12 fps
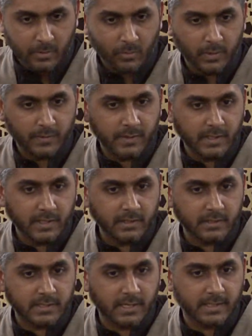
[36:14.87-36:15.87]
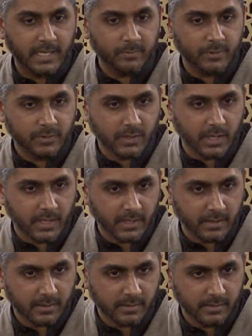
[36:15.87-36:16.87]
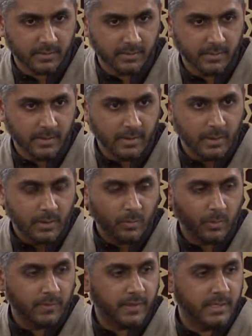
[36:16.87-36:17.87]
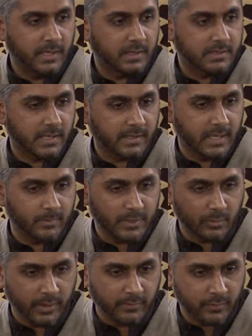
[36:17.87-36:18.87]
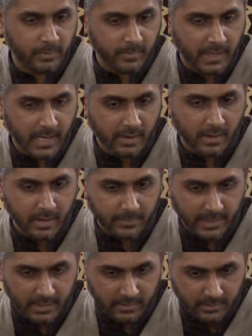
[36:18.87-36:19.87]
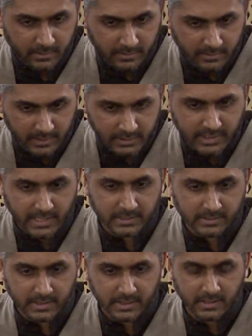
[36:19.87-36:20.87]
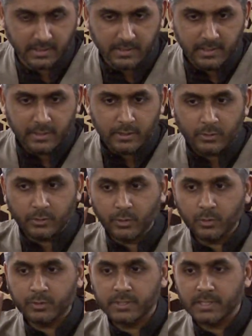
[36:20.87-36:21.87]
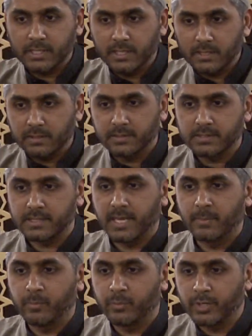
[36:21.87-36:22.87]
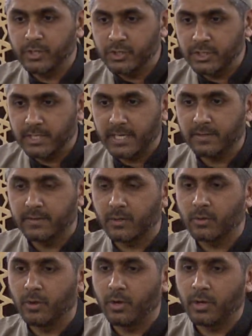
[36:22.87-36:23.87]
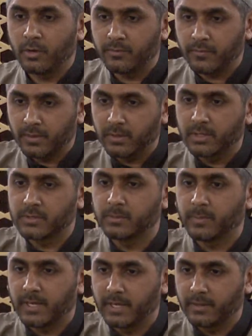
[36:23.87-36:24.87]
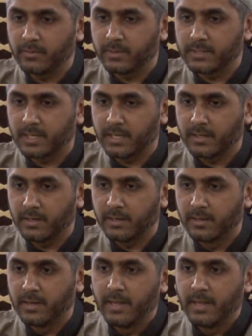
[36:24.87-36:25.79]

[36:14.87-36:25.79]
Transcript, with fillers: when the ears are kept tahir, when the ears are kept away from haram and najasa, those ears appreciate the call of Allah subhanahu wa ta'ala.